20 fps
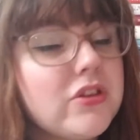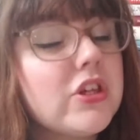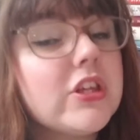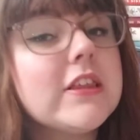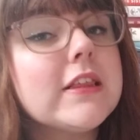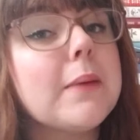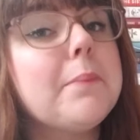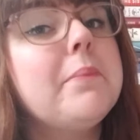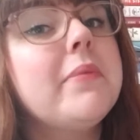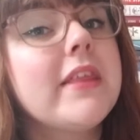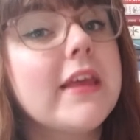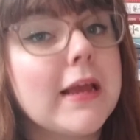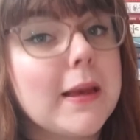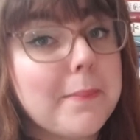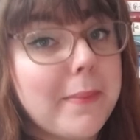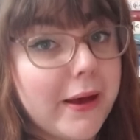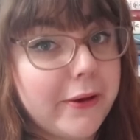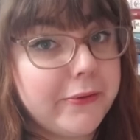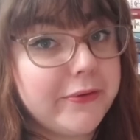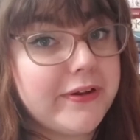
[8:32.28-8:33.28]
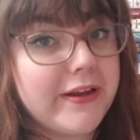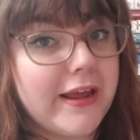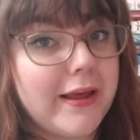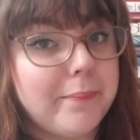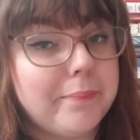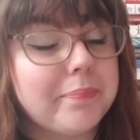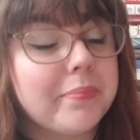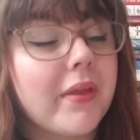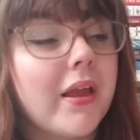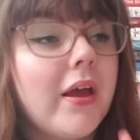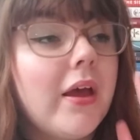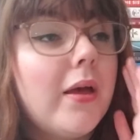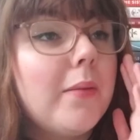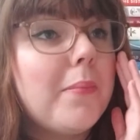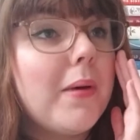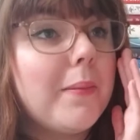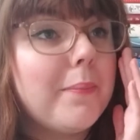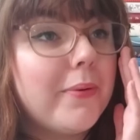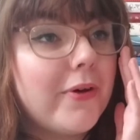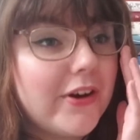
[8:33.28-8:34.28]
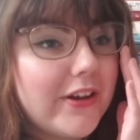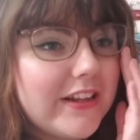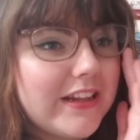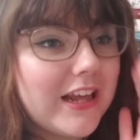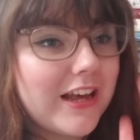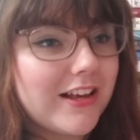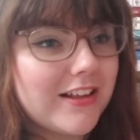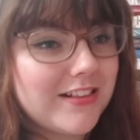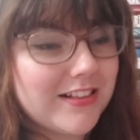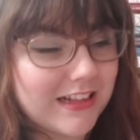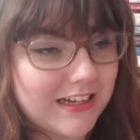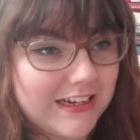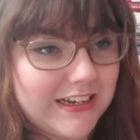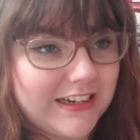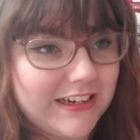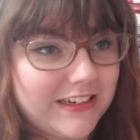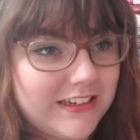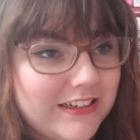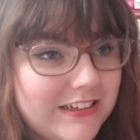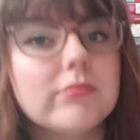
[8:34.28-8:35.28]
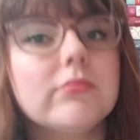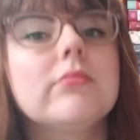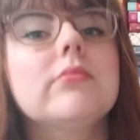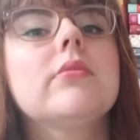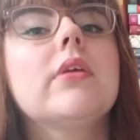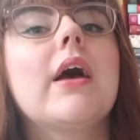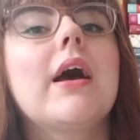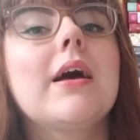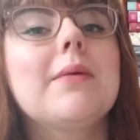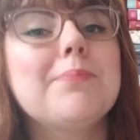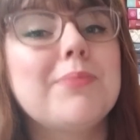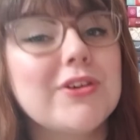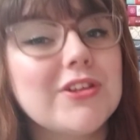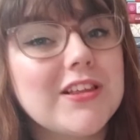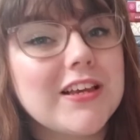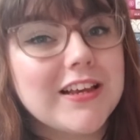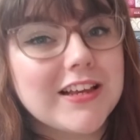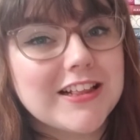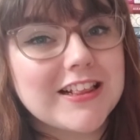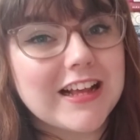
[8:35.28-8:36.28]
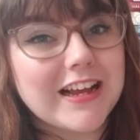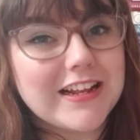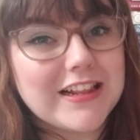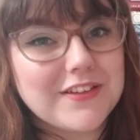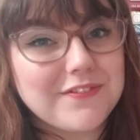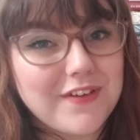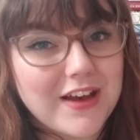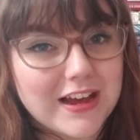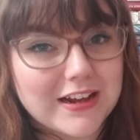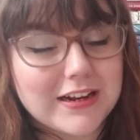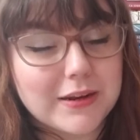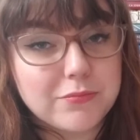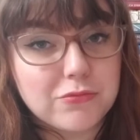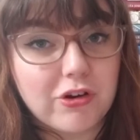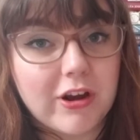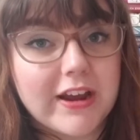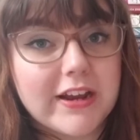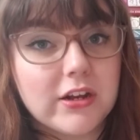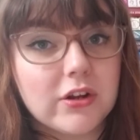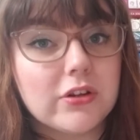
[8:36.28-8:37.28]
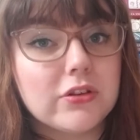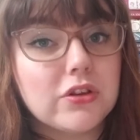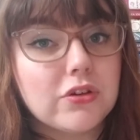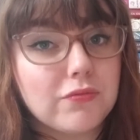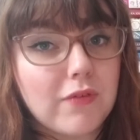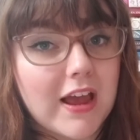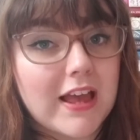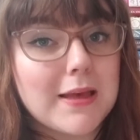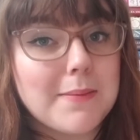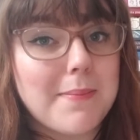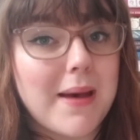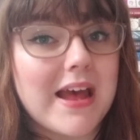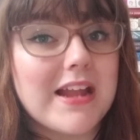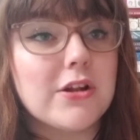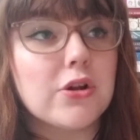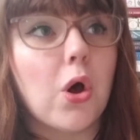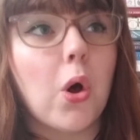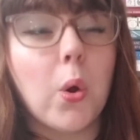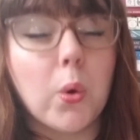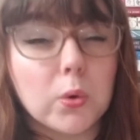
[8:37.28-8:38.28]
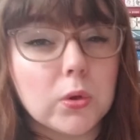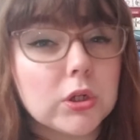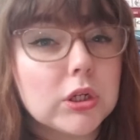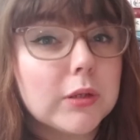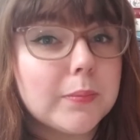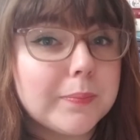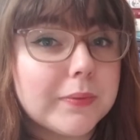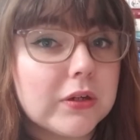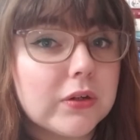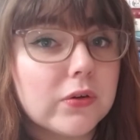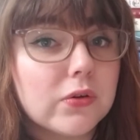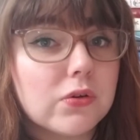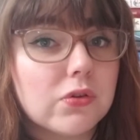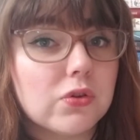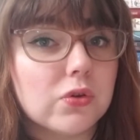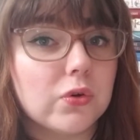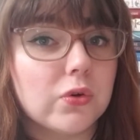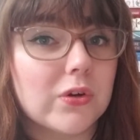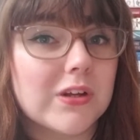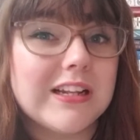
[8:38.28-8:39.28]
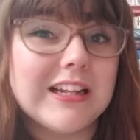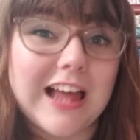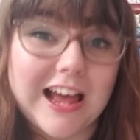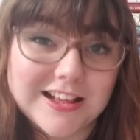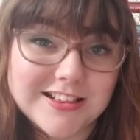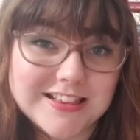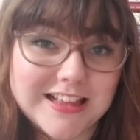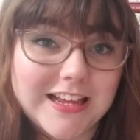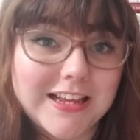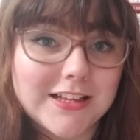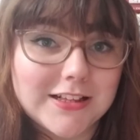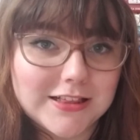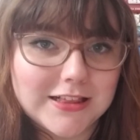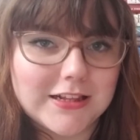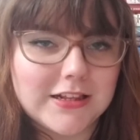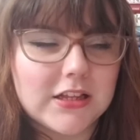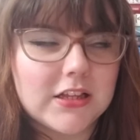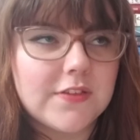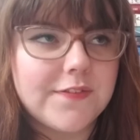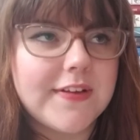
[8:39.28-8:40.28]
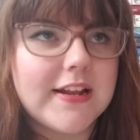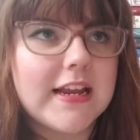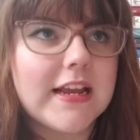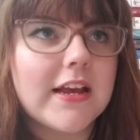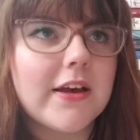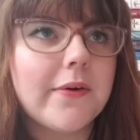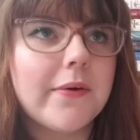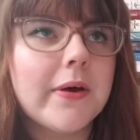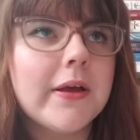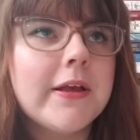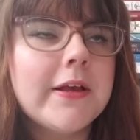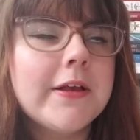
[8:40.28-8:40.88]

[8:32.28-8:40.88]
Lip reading: just something about him. But putting that aside, I'm putting aside the fact I'm trying not to recommend older books or classics in this video.